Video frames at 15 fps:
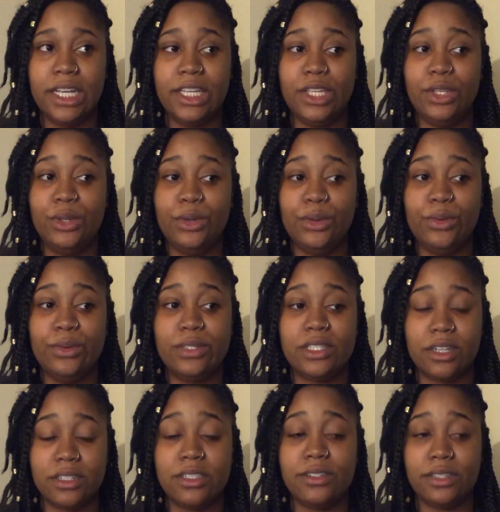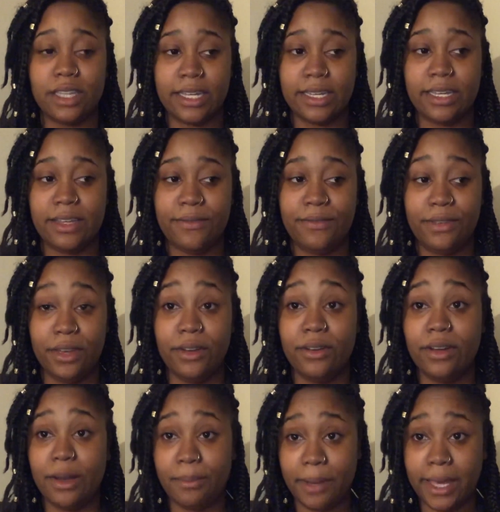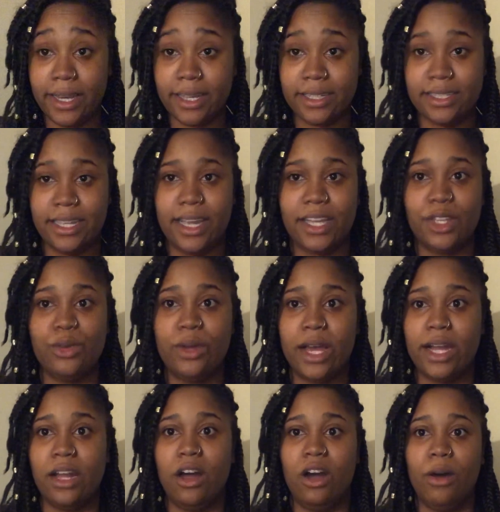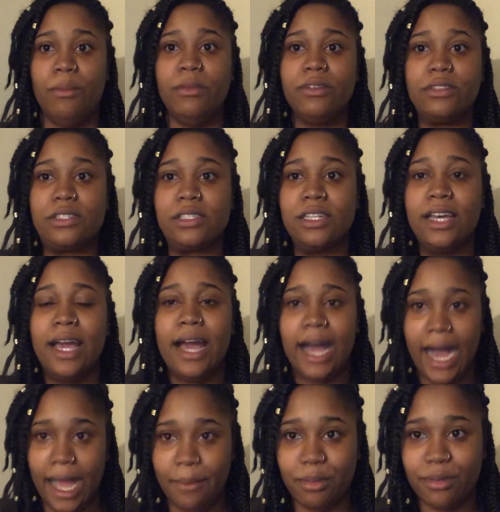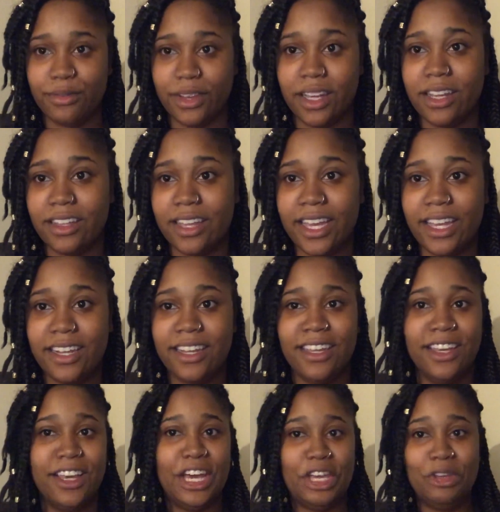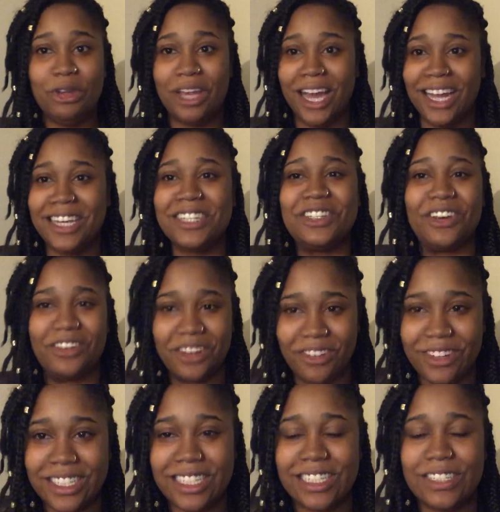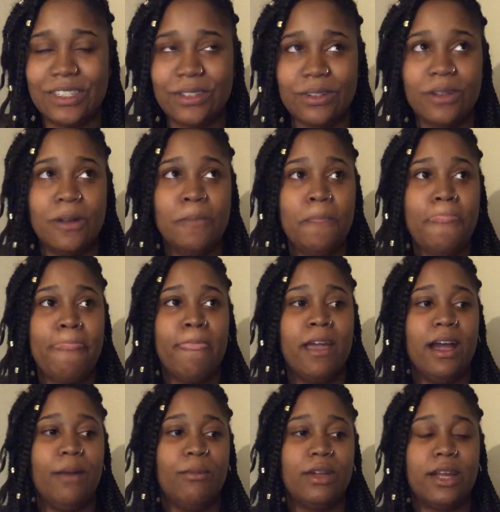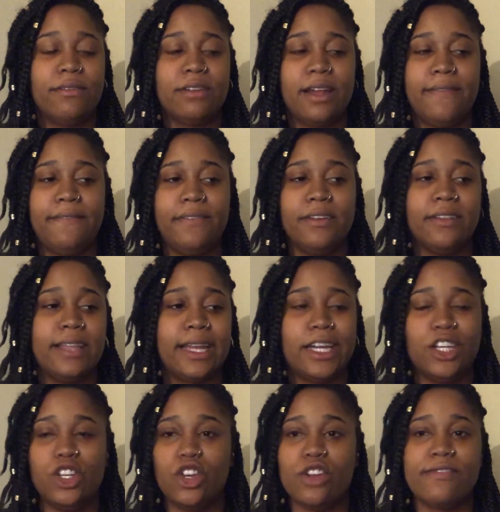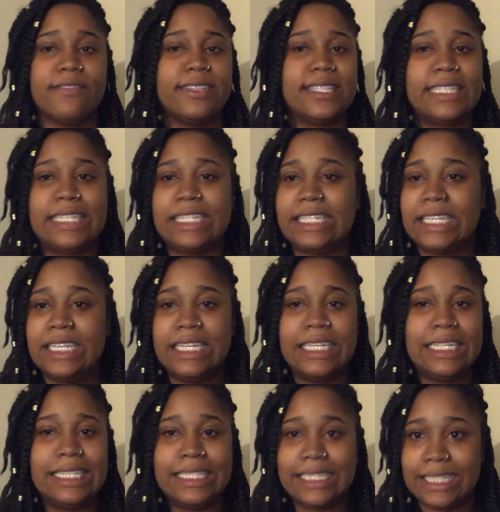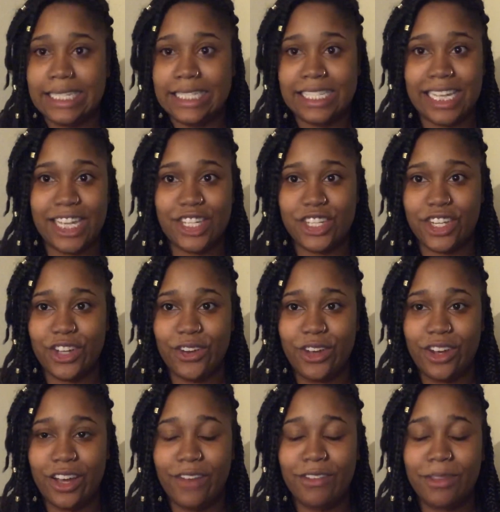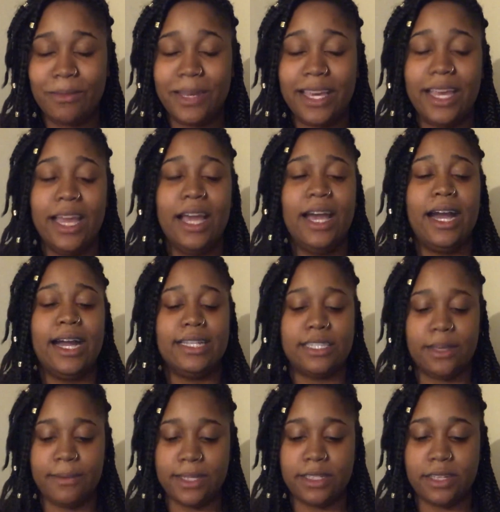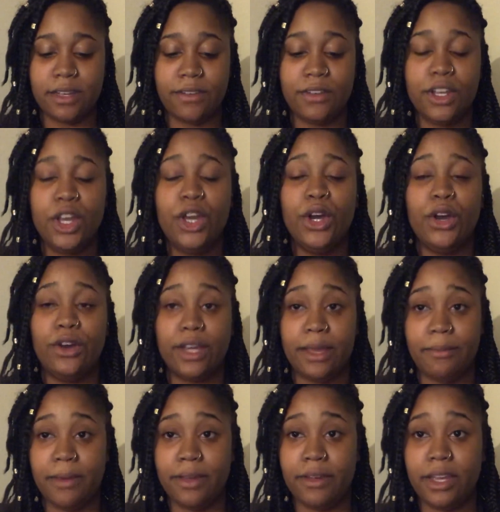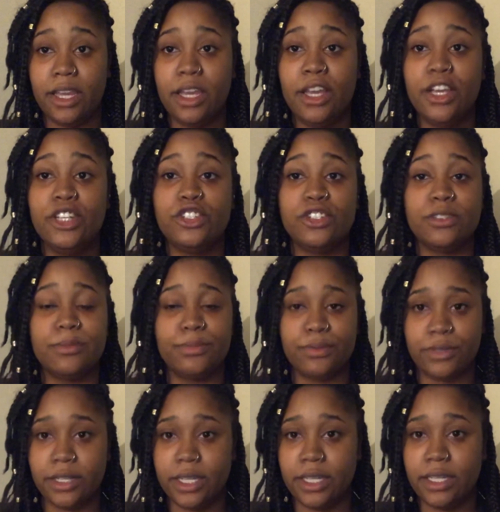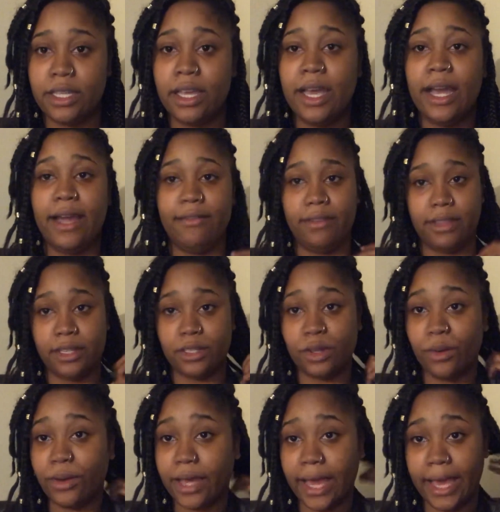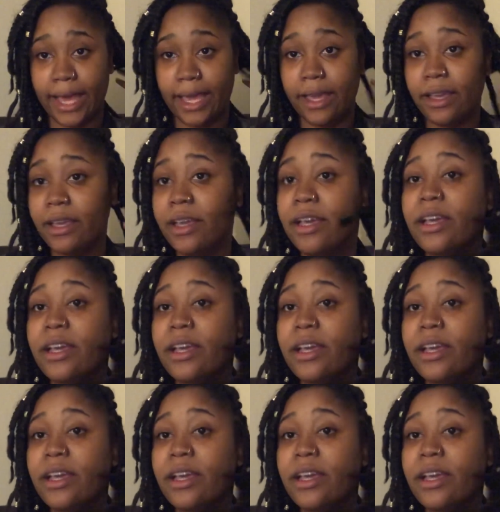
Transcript: you start to feel a panic attack, you kind of almost hyperventilate, and you kind of don't know what to do. Whenever I feel like a nervous sensation going on with me, I tell myself, okay, Mary, just breathe. Everything's okay.